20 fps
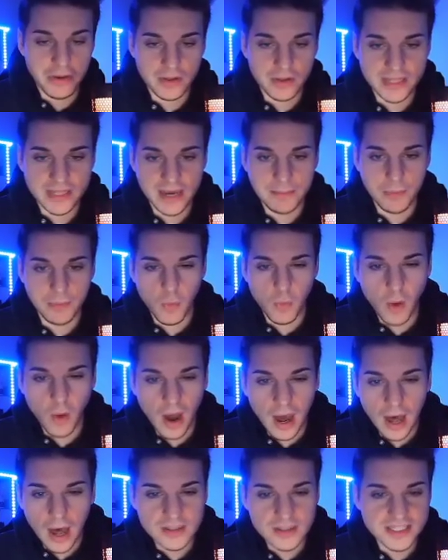on that, but
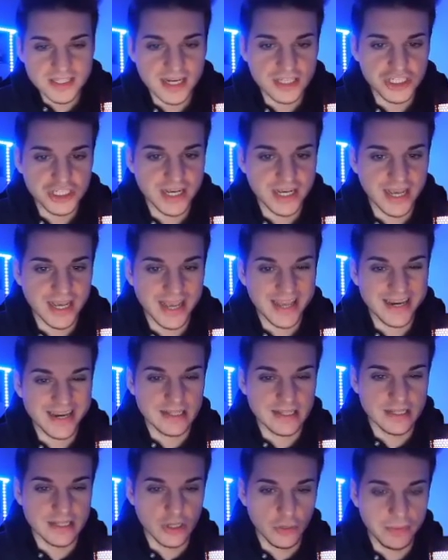I'll touch it in a
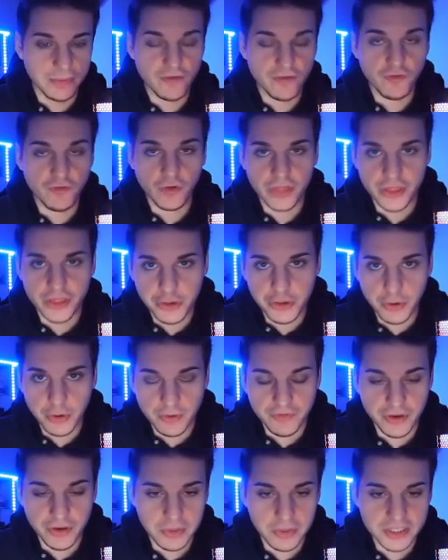little bit for the newer
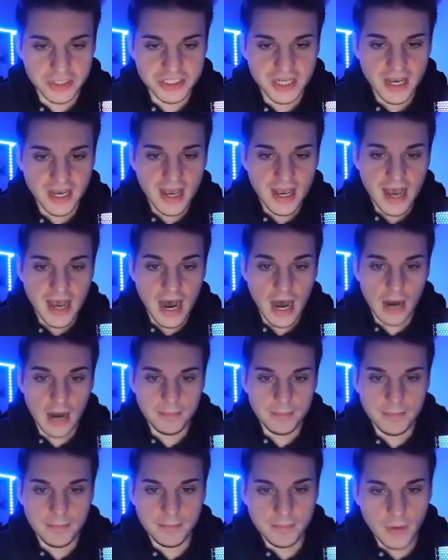viewers.
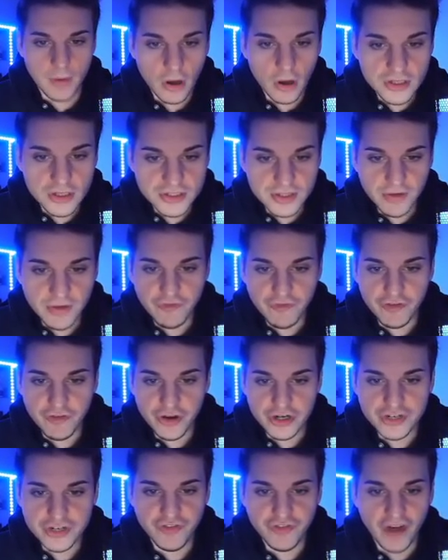Also, the
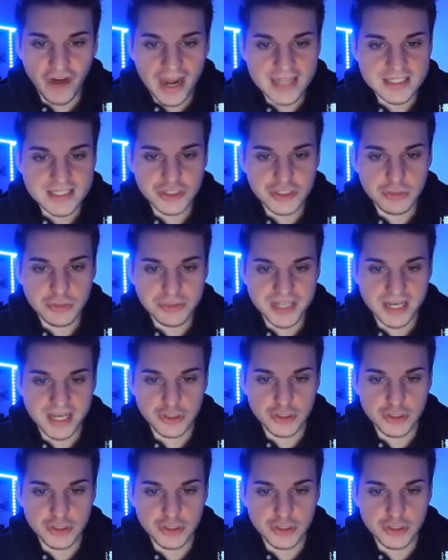Fierce Fight to Super Saiyan